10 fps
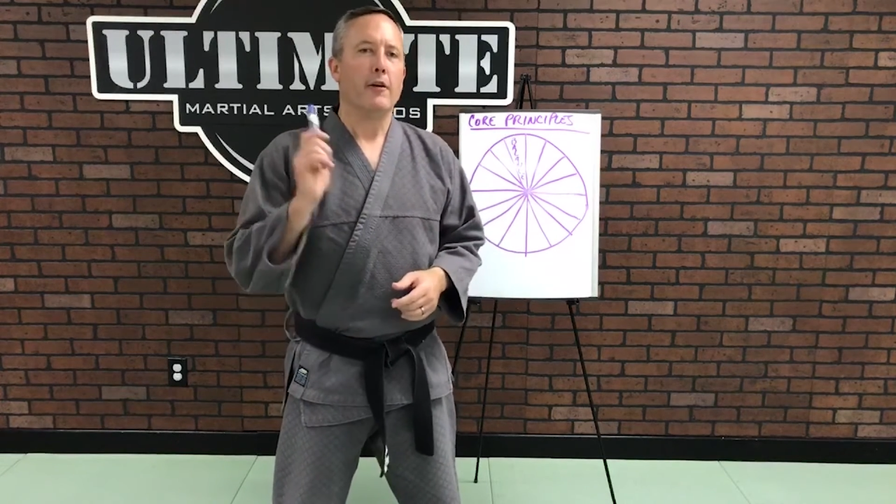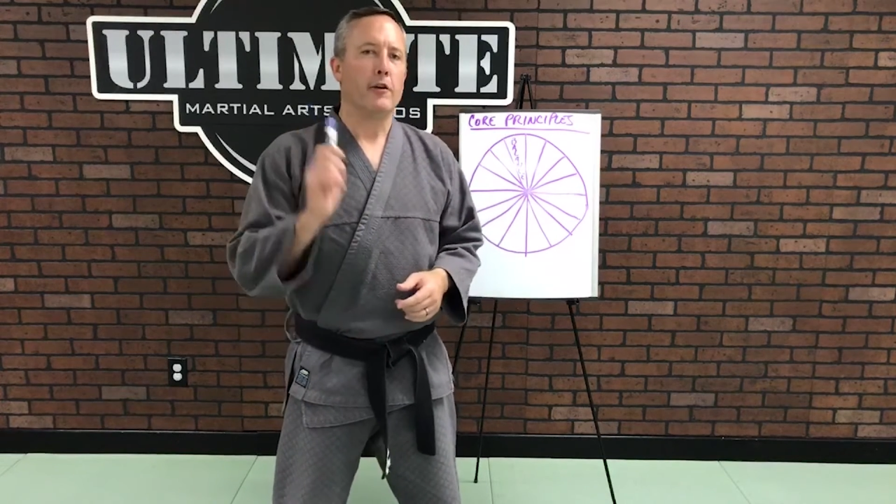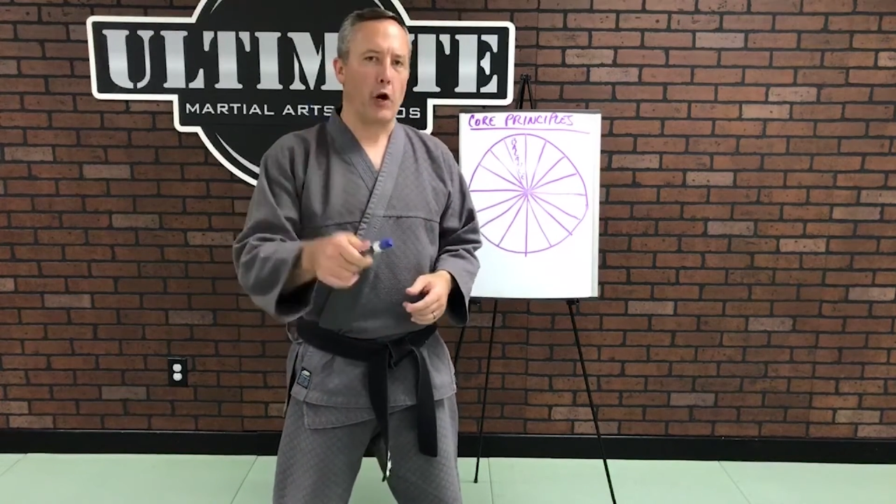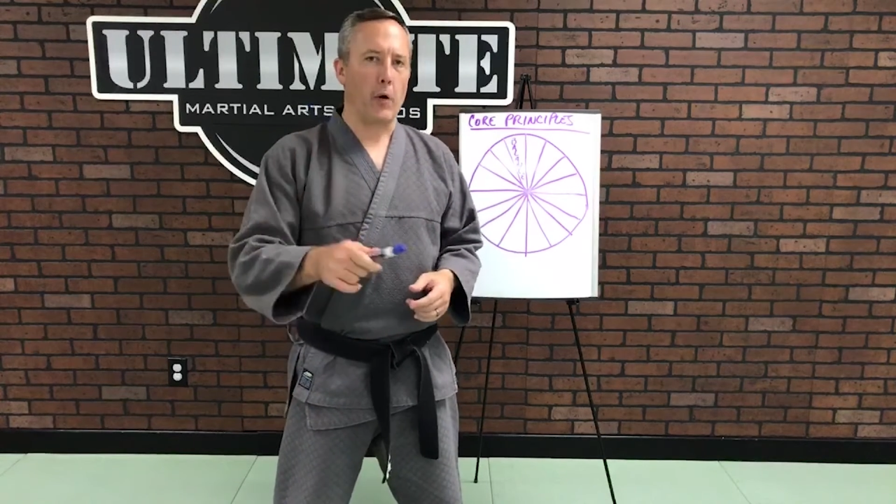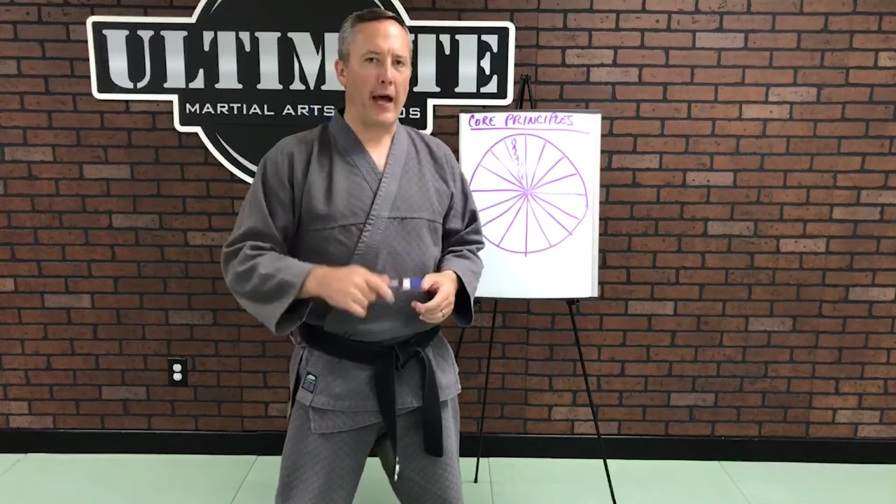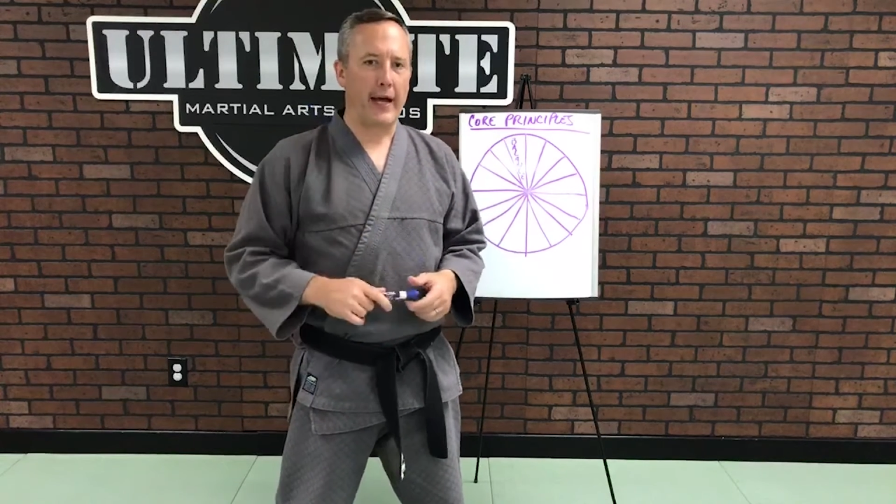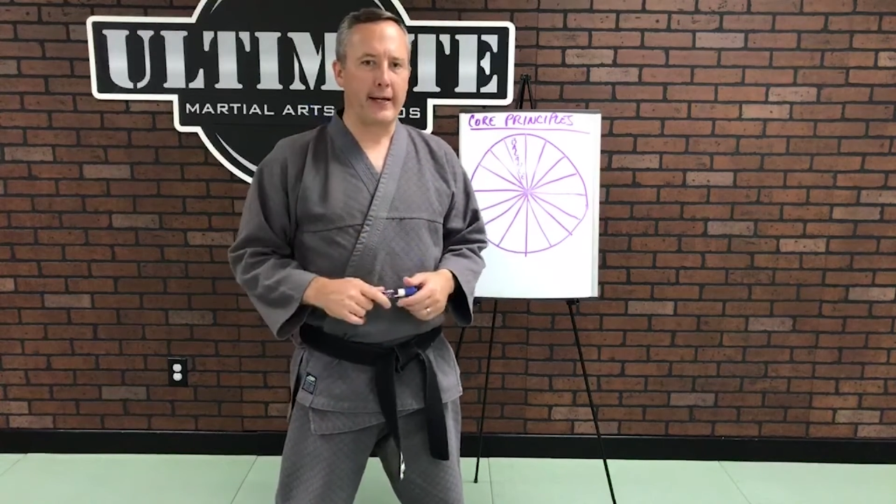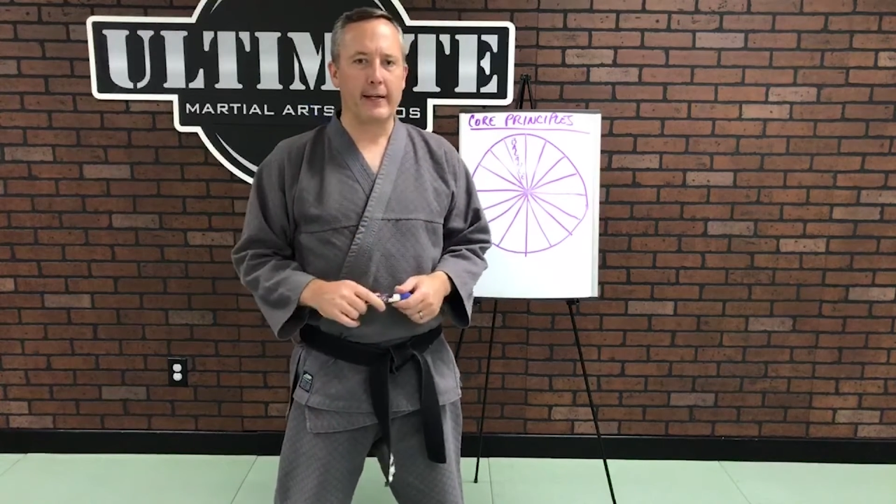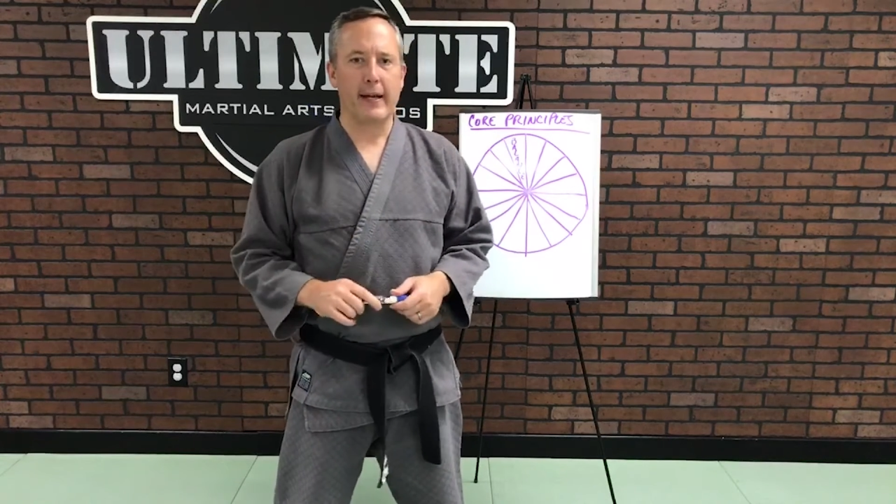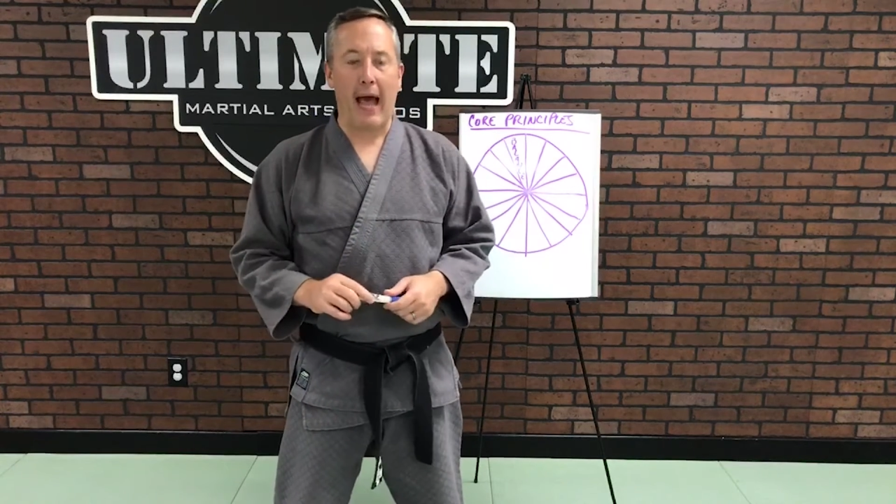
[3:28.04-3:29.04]
go ahead
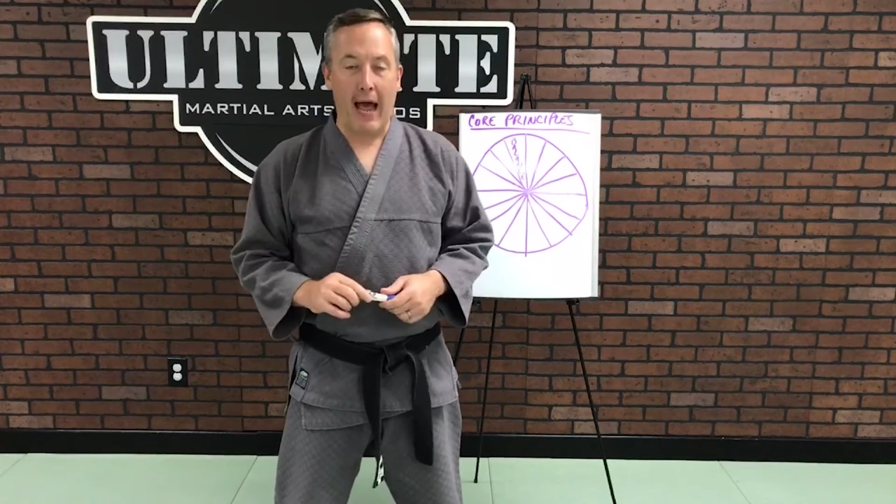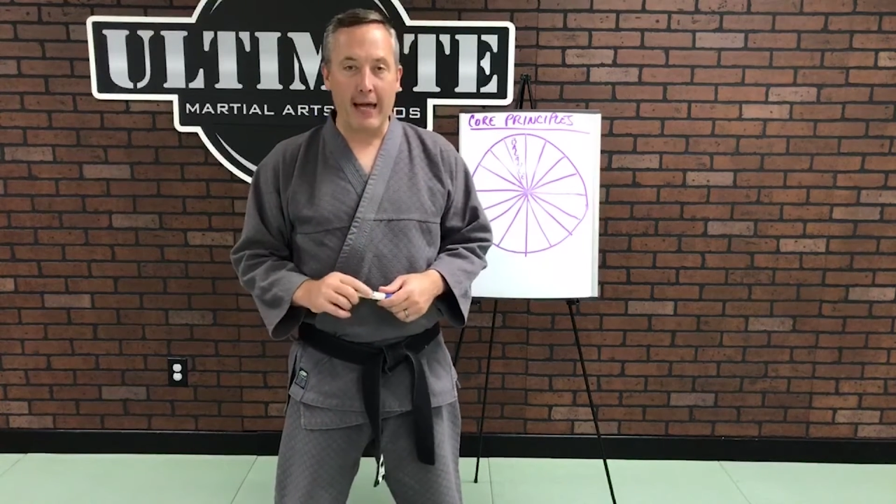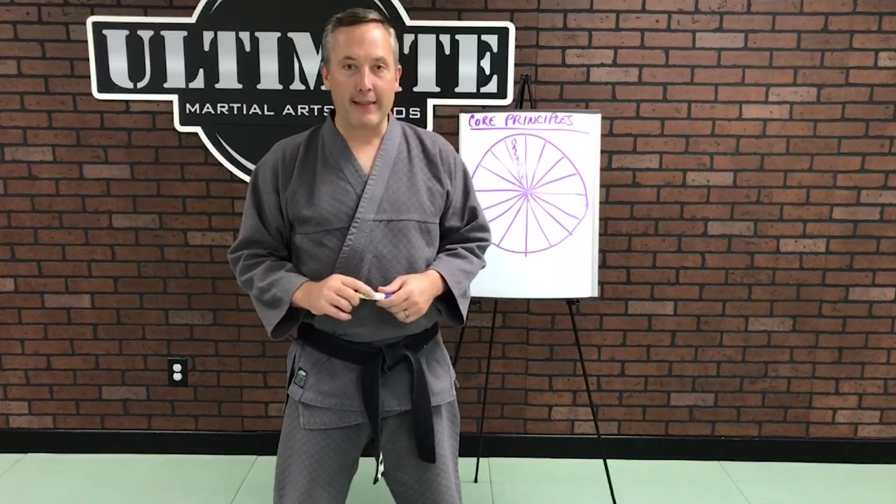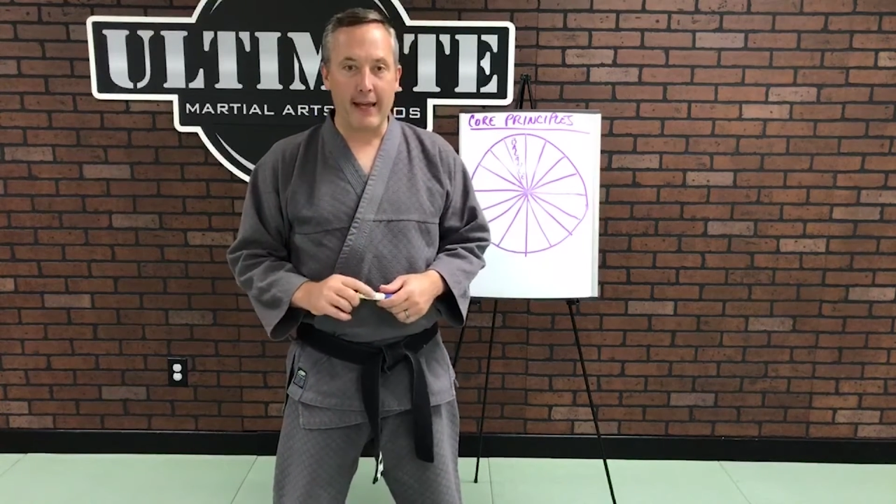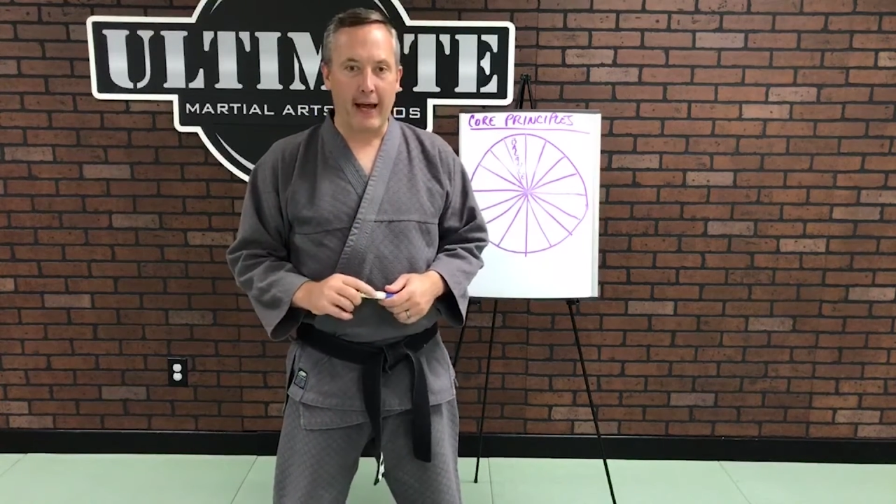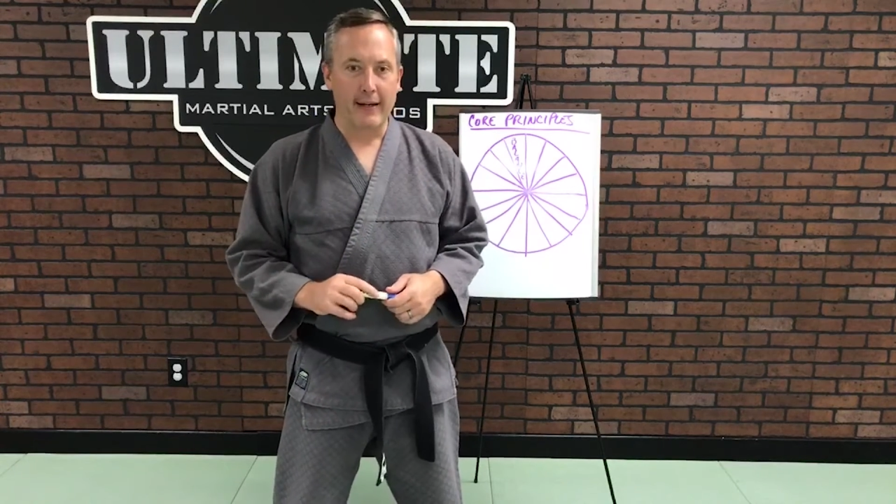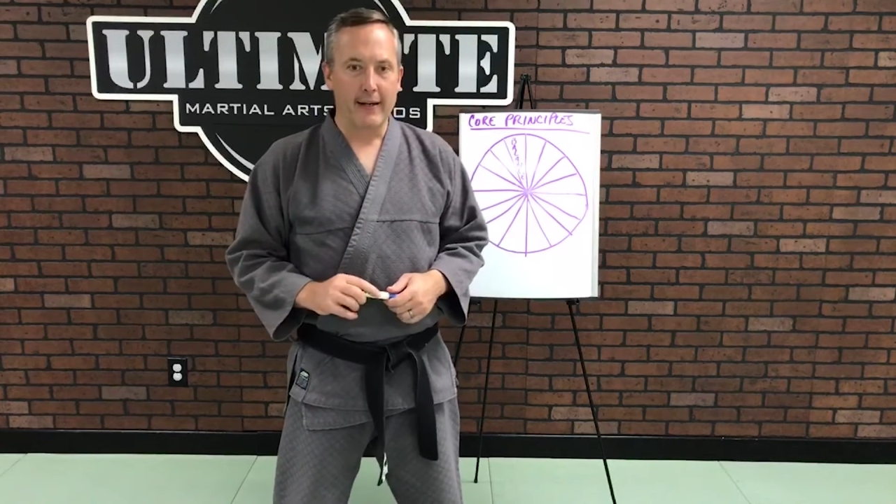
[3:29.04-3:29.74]
and add that.